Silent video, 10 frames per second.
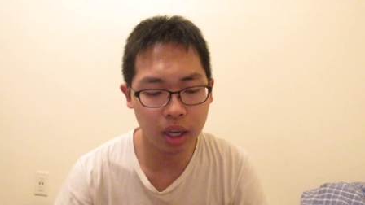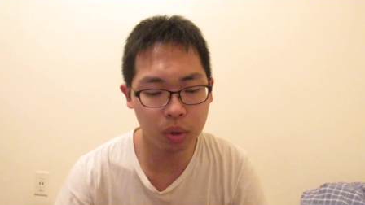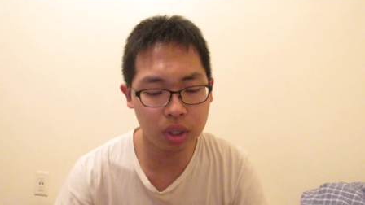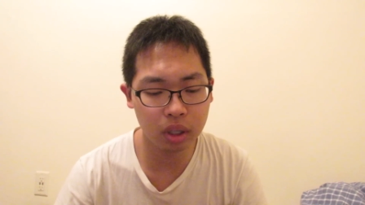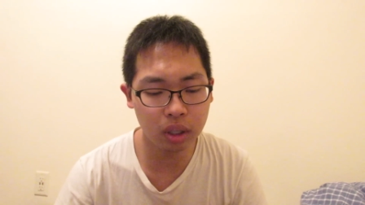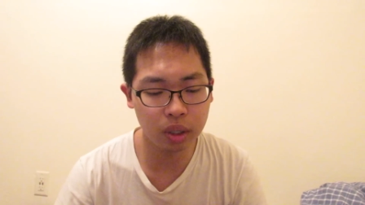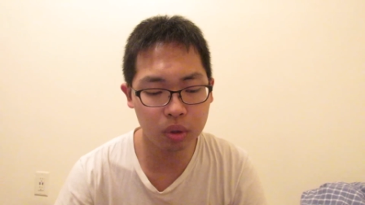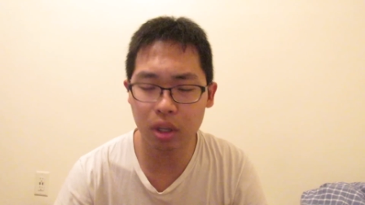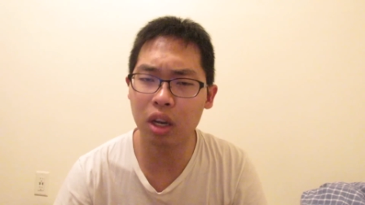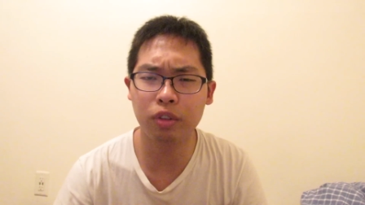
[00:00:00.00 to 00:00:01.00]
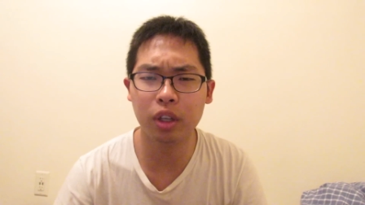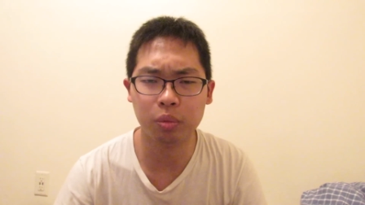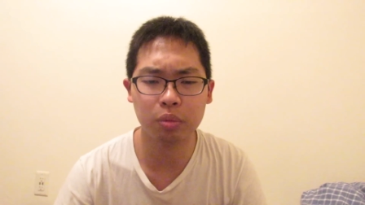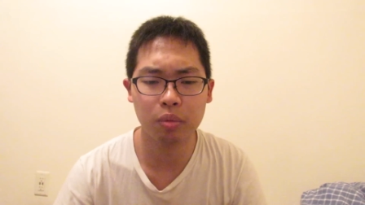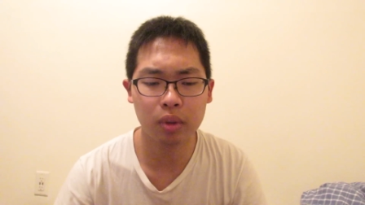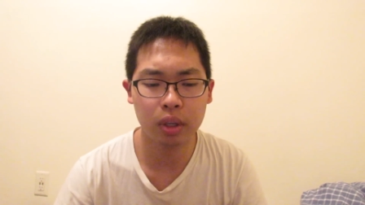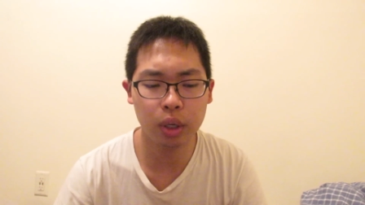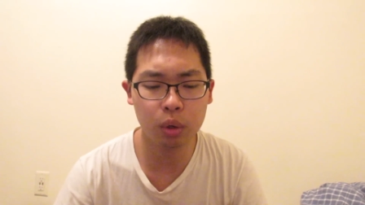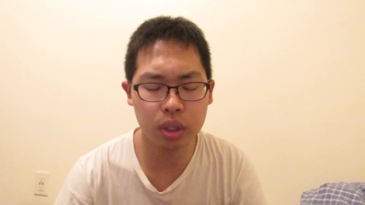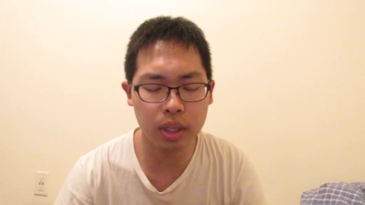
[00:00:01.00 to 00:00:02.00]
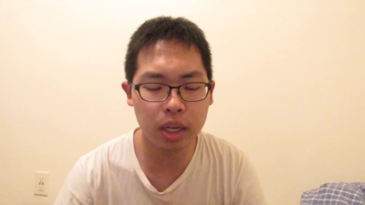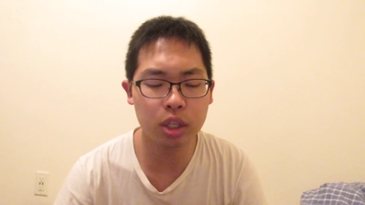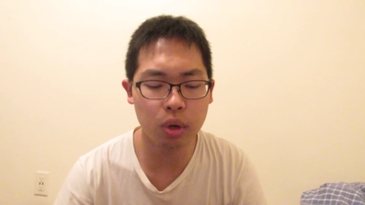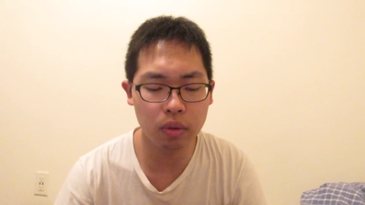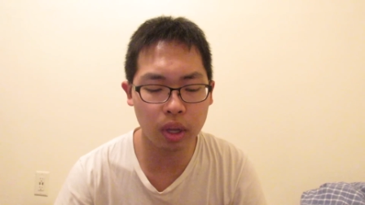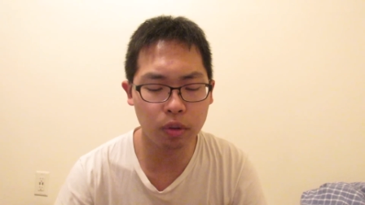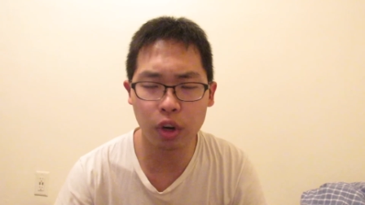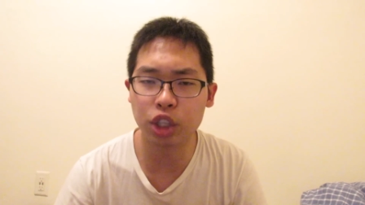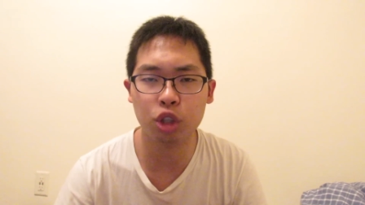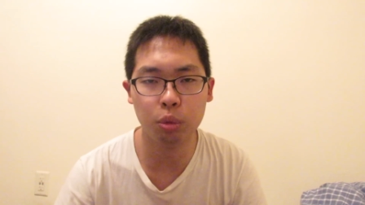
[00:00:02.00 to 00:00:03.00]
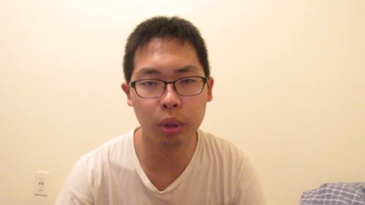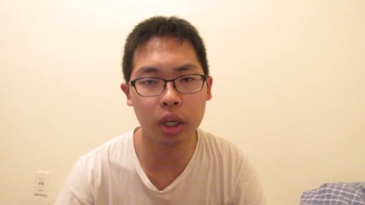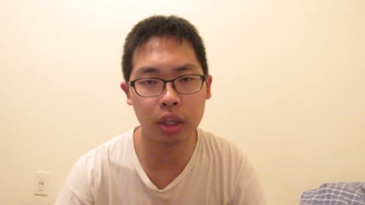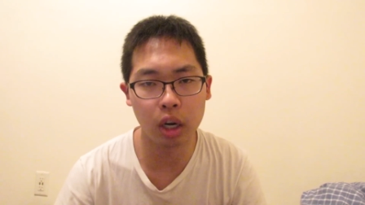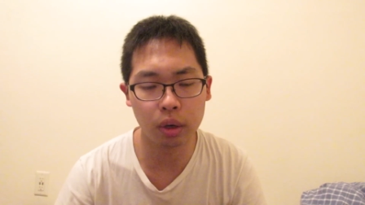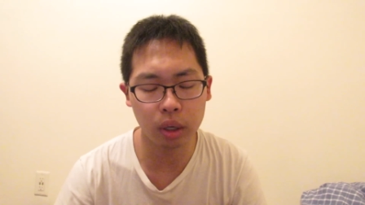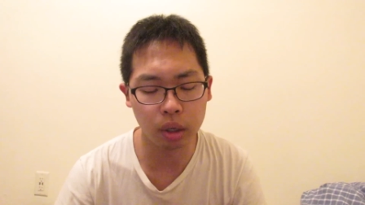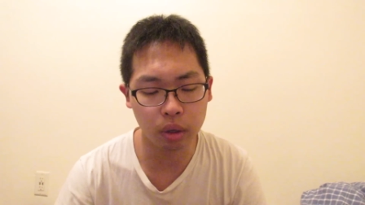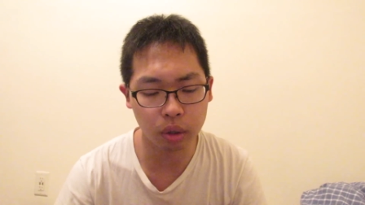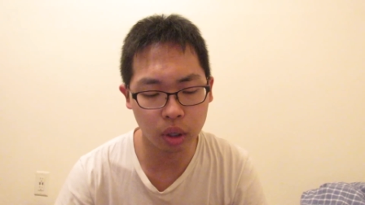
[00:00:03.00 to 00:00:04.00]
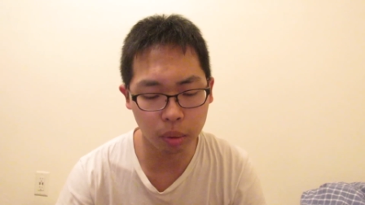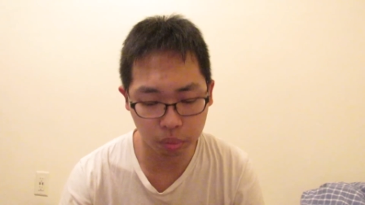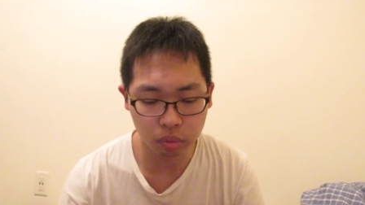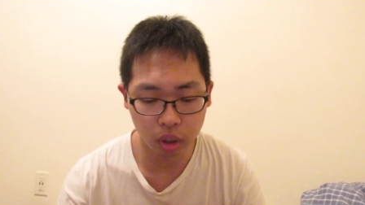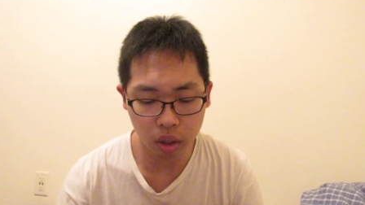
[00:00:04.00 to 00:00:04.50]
It was a, uh, it was a lot of fun it was nice to have like a fresh new blood in our in our um